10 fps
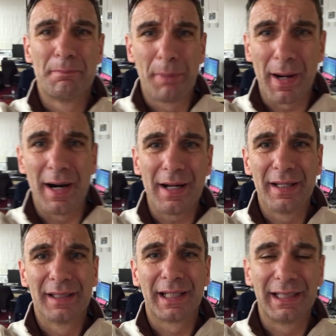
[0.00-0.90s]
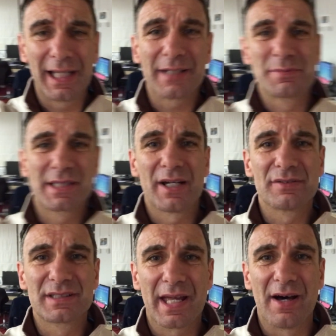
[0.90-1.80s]
but they let
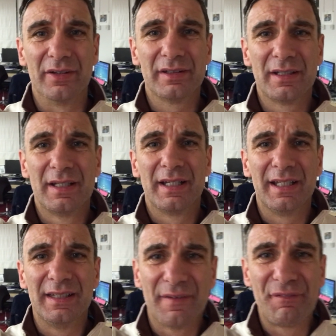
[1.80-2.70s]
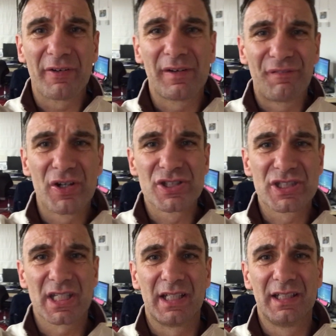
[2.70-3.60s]
themselves down in the very first
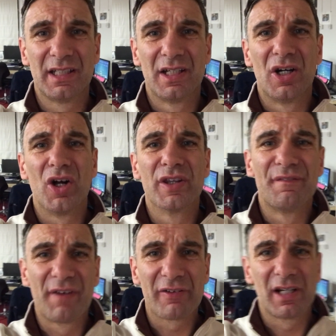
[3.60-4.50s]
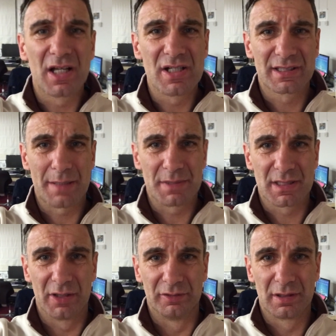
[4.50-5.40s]
scene on the very last
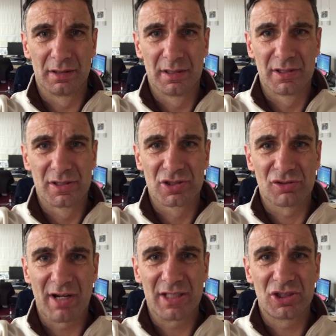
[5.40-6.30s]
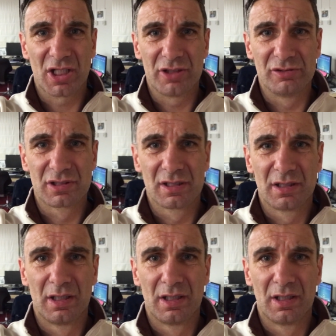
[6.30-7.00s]
episode. Suran Jones.